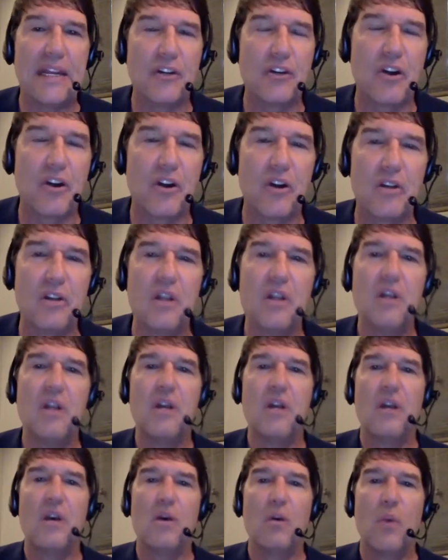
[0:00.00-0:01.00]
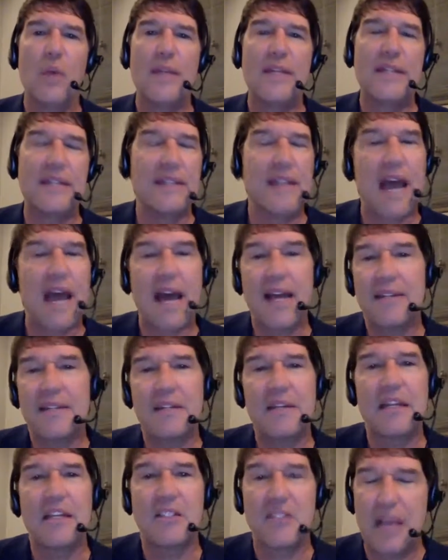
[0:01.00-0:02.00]
preheated. Kurt, we
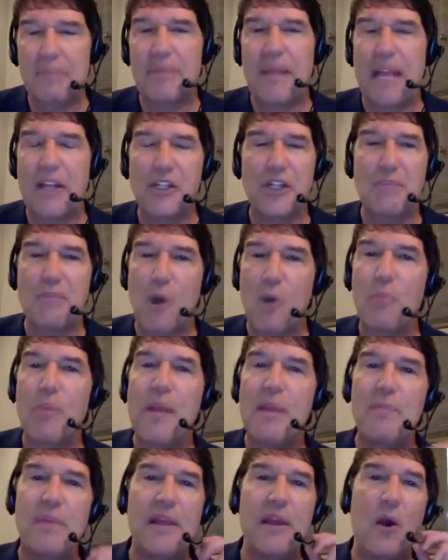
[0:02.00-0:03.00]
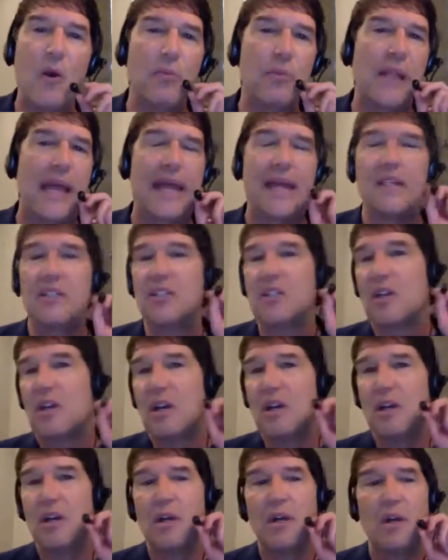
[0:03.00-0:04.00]
did not accept HMO PPO
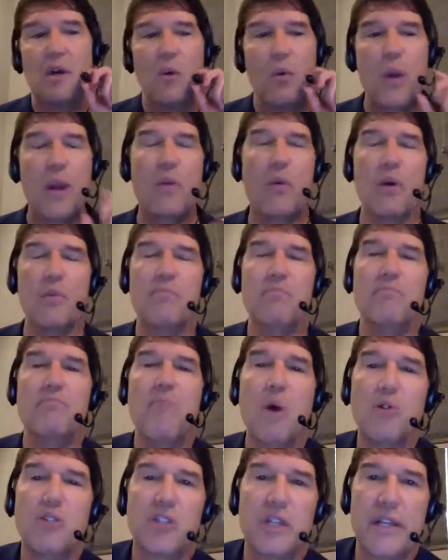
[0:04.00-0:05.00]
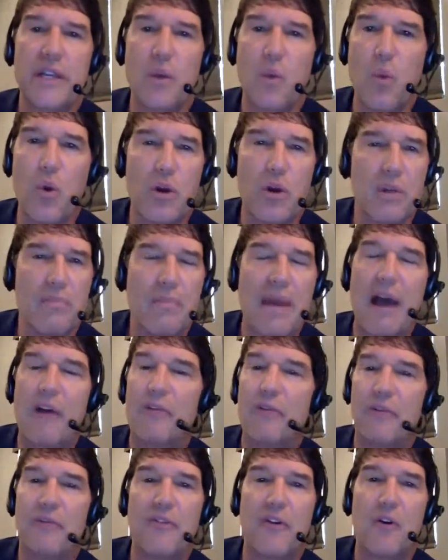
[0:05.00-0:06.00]
plans. We were mostly a
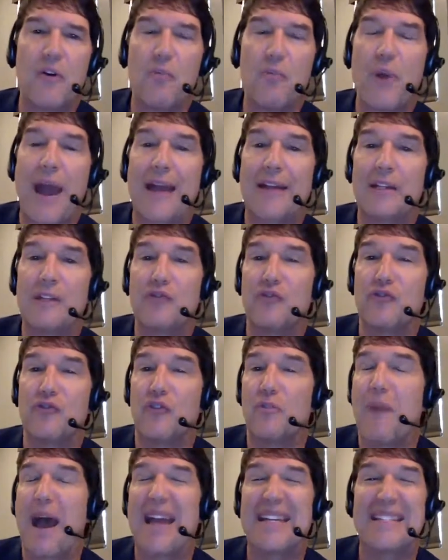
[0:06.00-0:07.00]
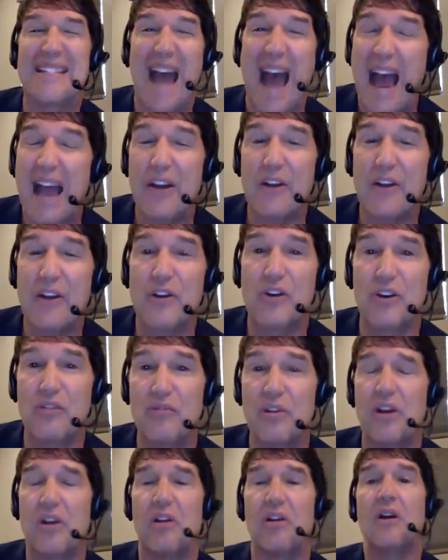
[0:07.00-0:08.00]
word of mouth referral practice for my
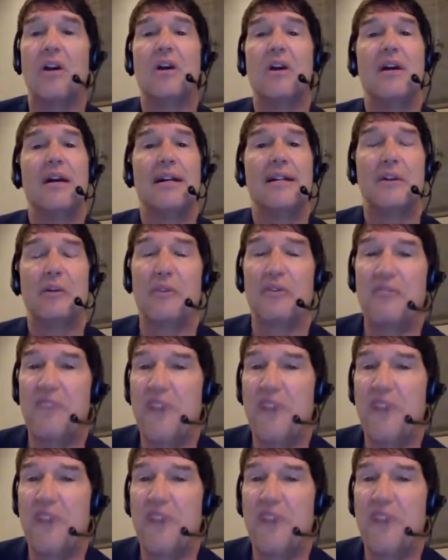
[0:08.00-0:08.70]
entire career